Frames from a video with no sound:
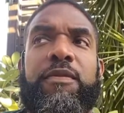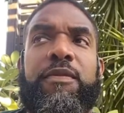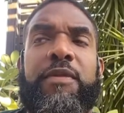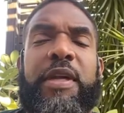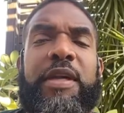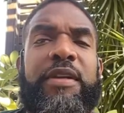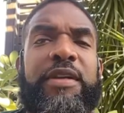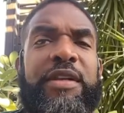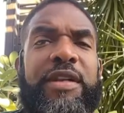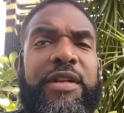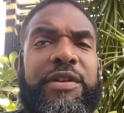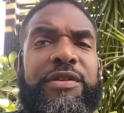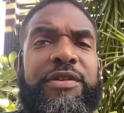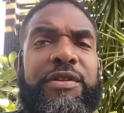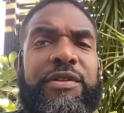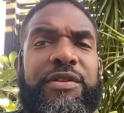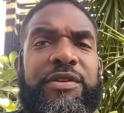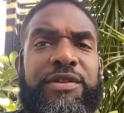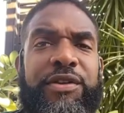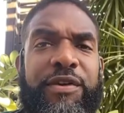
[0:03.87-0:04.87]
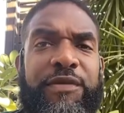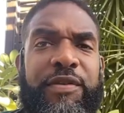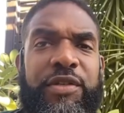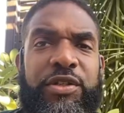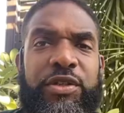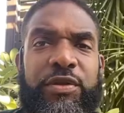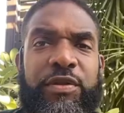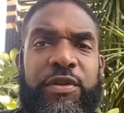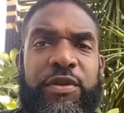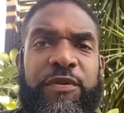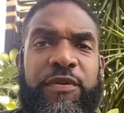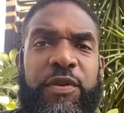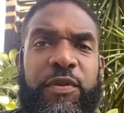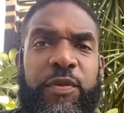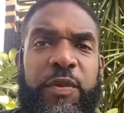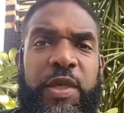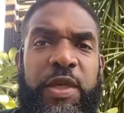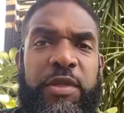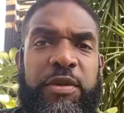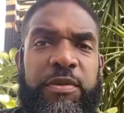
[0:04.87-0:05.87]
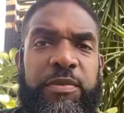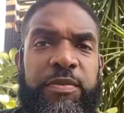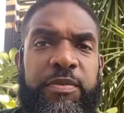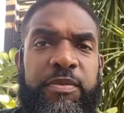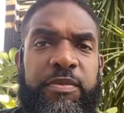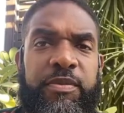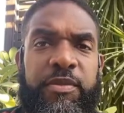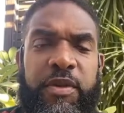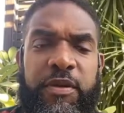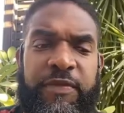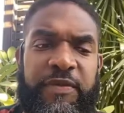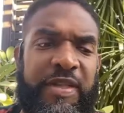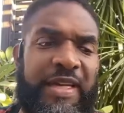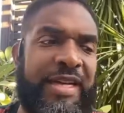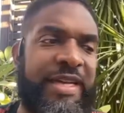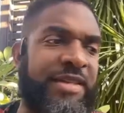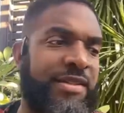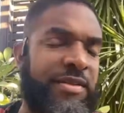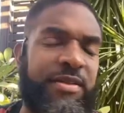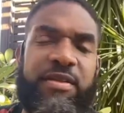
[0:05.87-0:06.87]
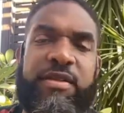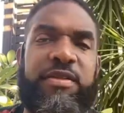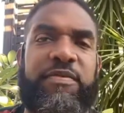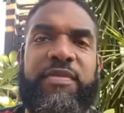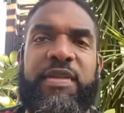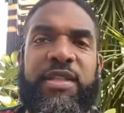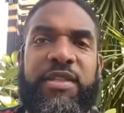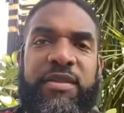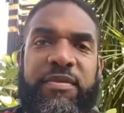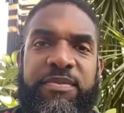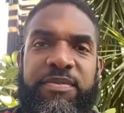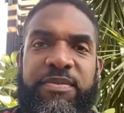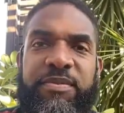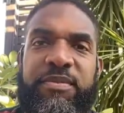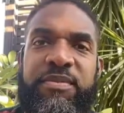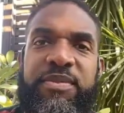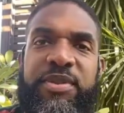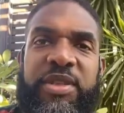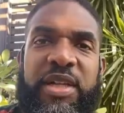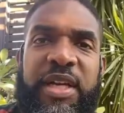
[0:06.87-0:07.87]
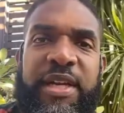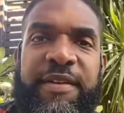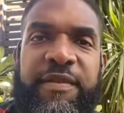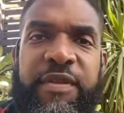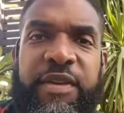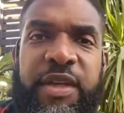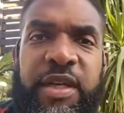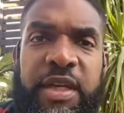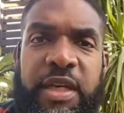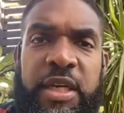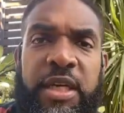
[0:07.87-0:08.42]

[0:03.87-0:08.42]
indentured servitude, if you will, or if not, it's, it's really slavery